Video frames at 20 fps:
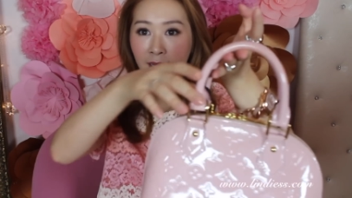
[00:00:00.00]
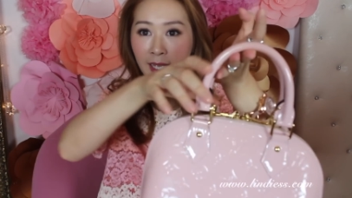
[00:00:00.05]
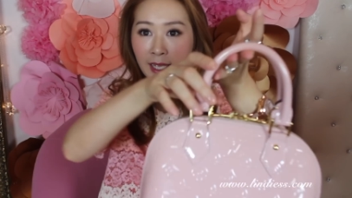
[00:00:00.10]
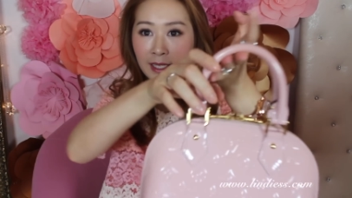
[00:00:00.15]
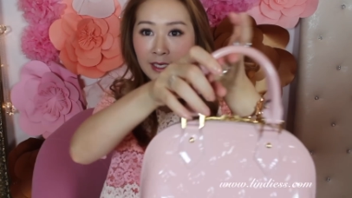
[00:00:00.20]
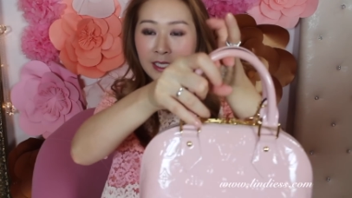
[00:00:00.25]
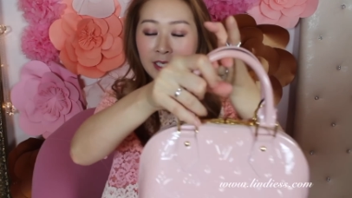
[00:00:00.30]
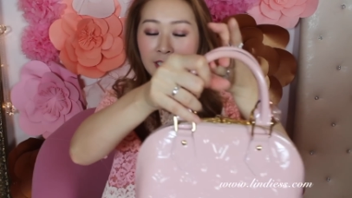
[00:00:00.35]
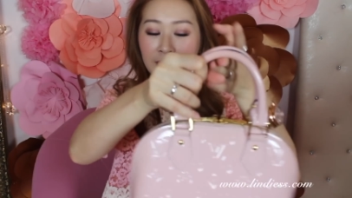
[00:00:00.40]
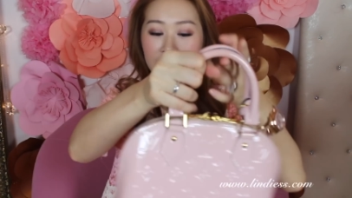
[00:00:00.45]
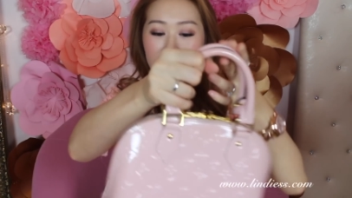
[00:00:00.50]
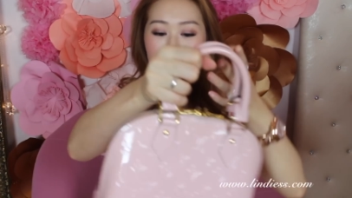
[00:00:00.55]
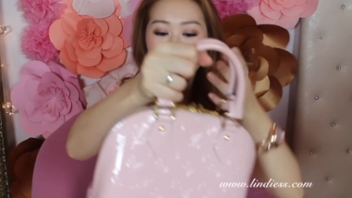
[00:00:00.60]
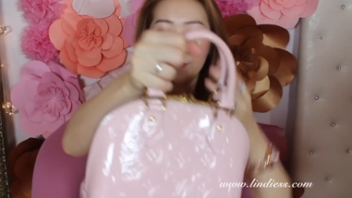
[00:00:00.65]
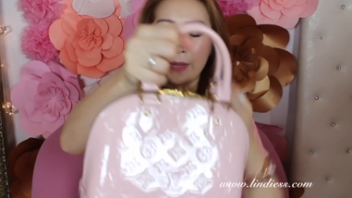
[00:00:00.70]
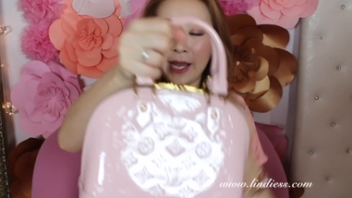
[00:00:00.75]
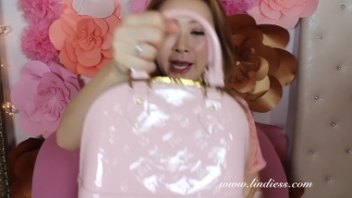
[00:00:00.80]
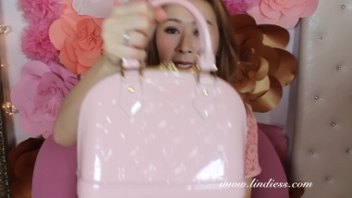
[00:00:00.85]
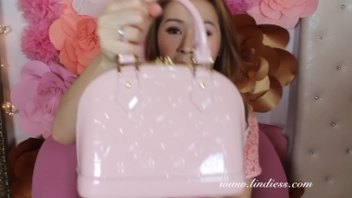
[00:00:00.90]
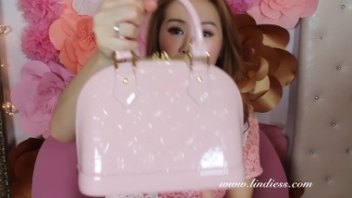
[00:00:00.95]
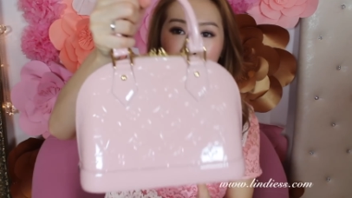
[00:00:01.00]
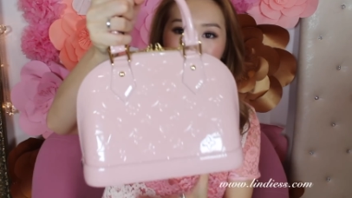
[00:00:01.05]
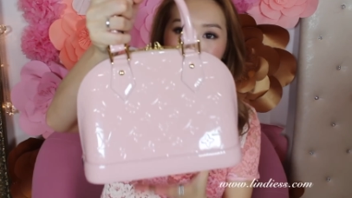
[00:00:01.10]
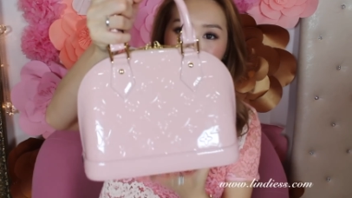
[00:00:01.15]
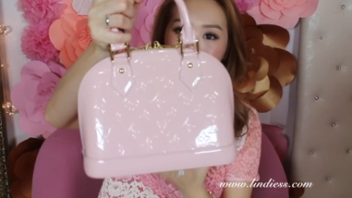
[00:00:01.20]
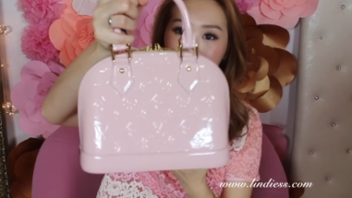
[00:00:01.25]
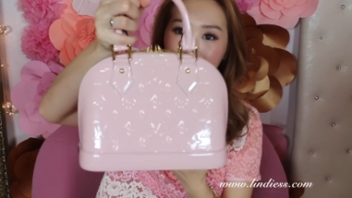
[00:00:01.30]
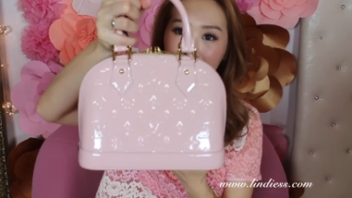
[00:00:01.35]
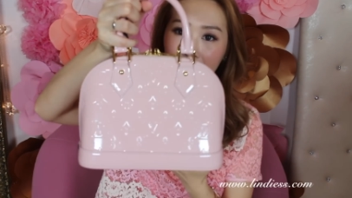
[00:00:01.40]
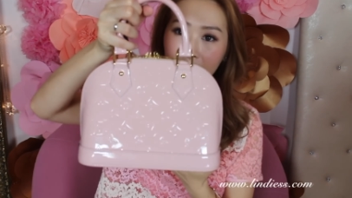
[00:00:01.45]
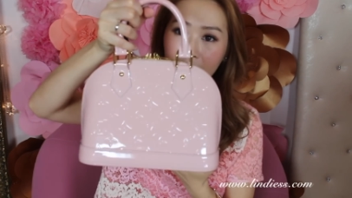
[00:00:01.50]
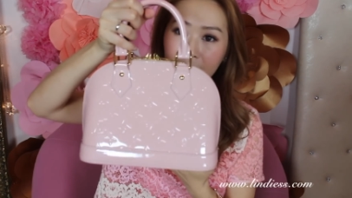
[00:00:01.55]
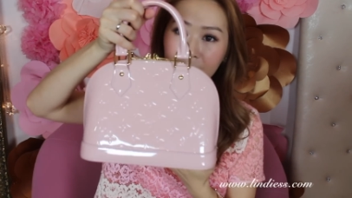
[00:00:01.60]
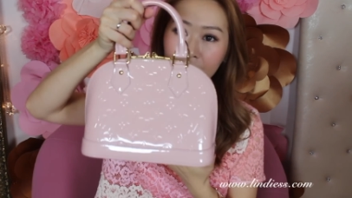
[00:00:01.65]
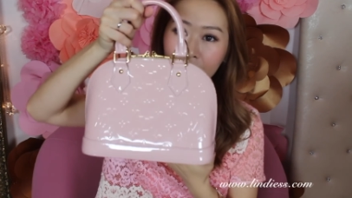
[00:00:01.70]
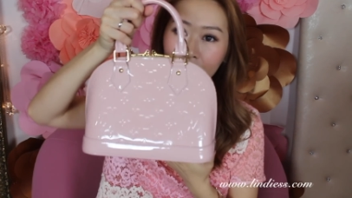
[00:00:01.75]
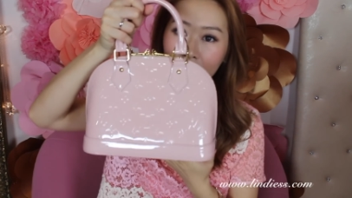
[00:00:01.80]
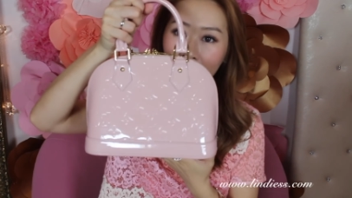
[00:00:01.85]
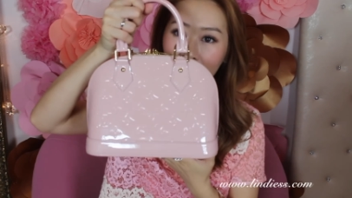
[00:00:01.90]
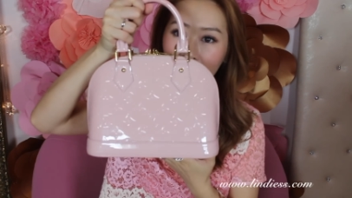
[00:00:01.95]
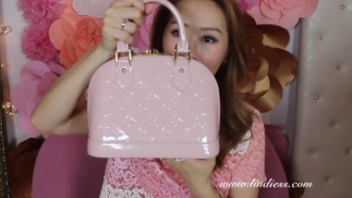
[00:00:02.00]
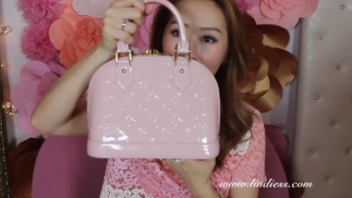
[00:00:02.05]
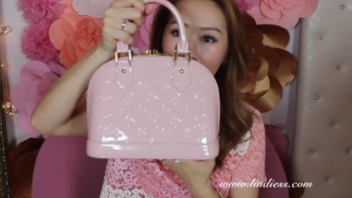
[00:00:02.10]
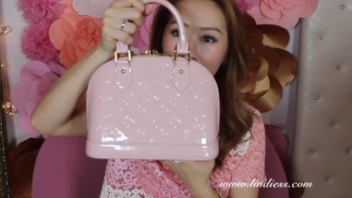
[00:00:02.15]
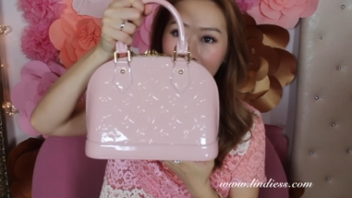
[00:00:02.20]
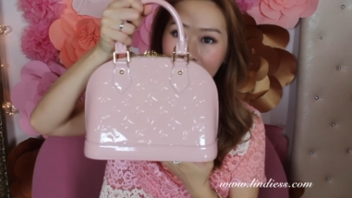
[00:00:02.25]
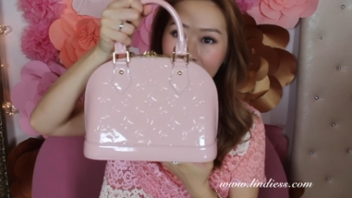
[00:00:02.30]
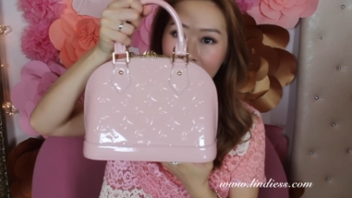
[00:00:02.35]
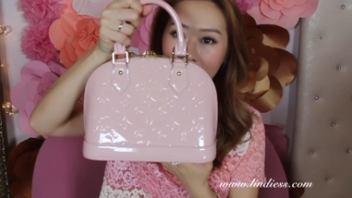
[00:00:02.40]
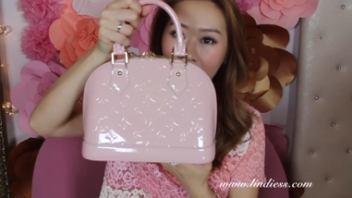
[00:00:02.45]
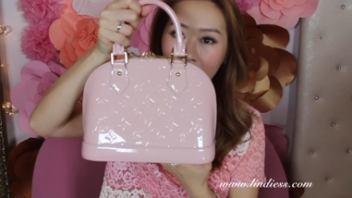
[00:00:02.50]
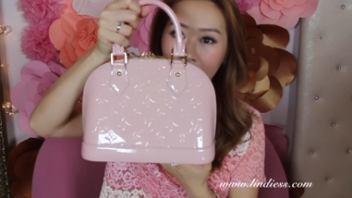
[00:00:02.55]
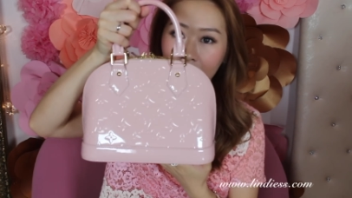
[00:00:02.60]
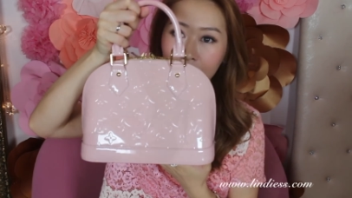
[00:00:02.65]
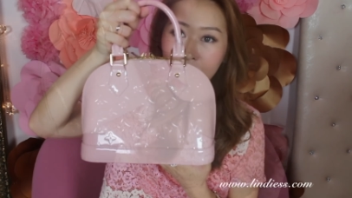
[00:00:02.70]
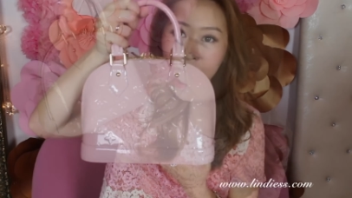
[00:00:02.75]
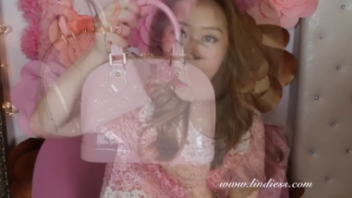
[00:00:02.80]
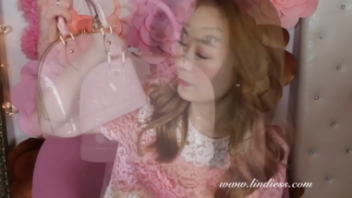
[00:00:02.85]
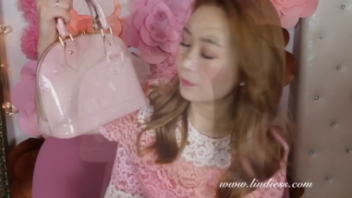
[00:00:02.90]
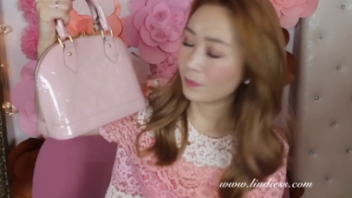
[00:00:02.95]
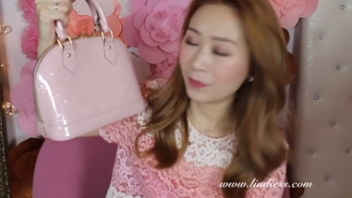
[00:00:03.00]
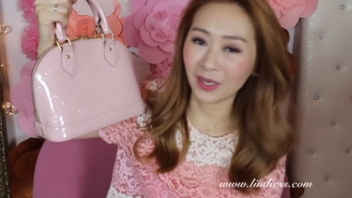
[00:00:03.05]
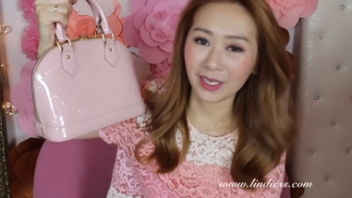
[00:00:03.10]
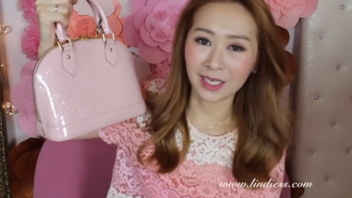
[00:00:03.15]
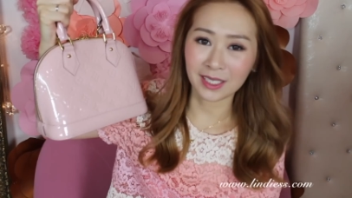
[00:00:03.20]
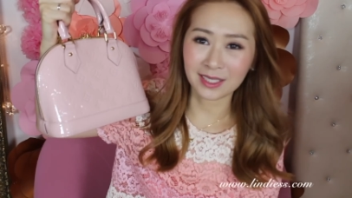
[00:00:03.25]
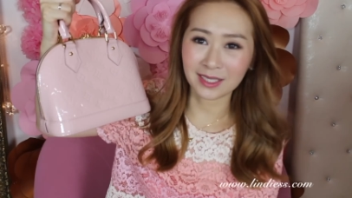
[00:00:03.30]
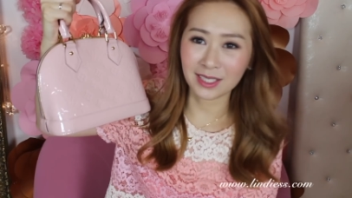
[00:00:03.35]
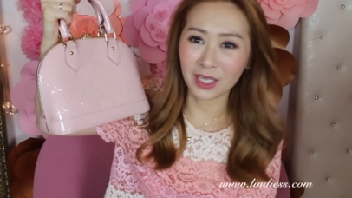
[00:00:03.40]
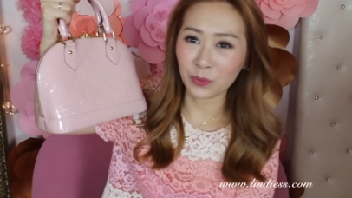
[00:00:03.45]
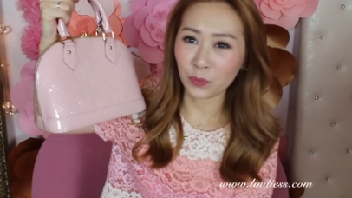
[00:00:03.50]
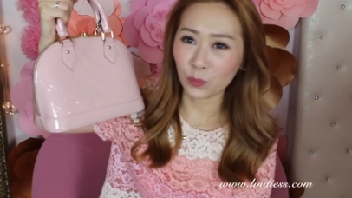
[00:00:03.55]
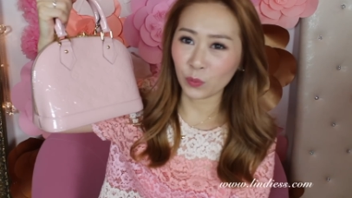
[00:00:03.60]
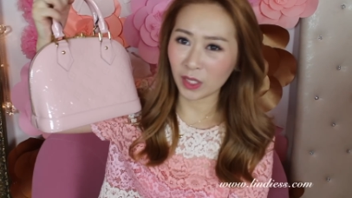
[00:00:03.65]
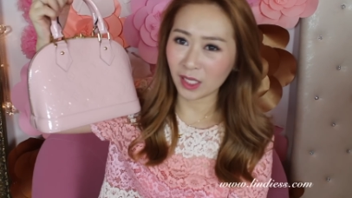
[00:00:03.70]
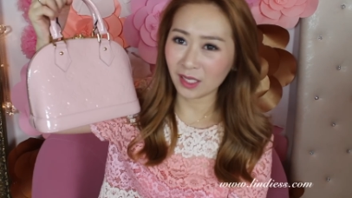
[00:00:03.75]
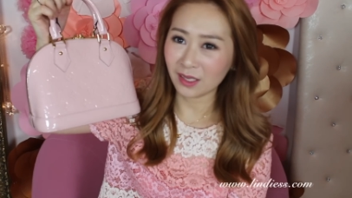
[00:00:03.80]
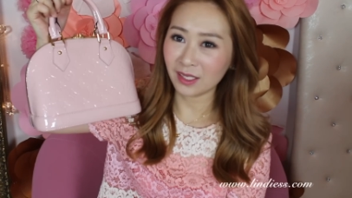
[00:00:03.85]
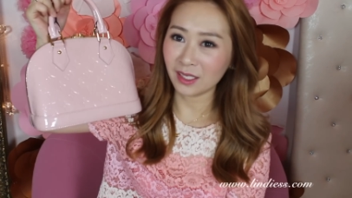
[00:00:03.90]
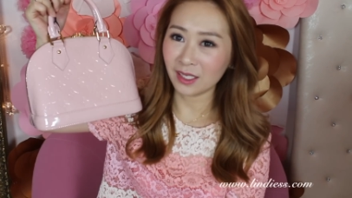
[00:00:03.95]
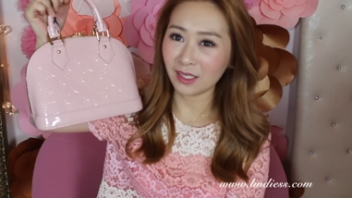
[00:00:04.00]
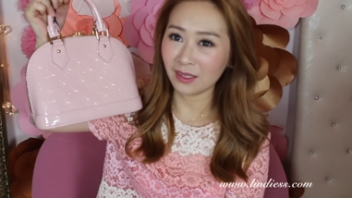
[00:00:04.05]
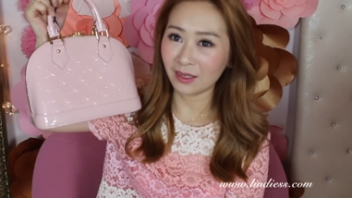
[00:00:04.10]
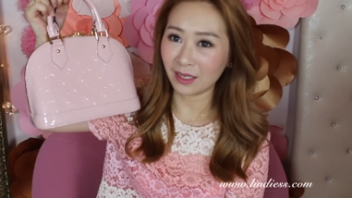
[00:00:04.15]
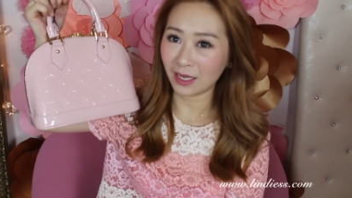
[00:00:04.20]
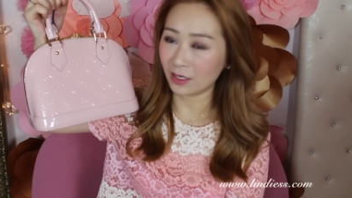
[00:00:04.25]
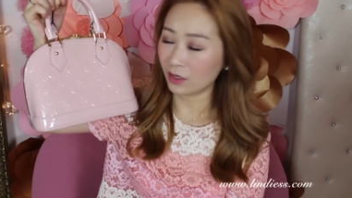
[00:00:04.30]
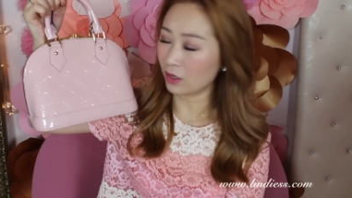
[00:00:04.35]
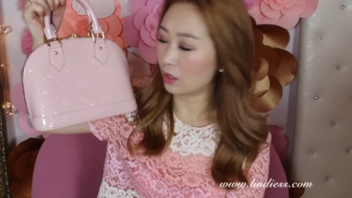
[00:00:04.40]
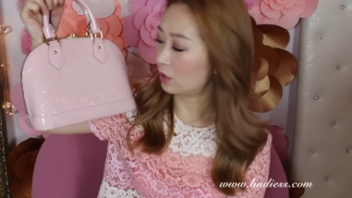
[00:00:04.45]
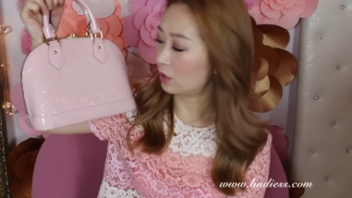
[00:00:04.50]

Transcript: And here's the back. I don't know if you can tell, but it's not really that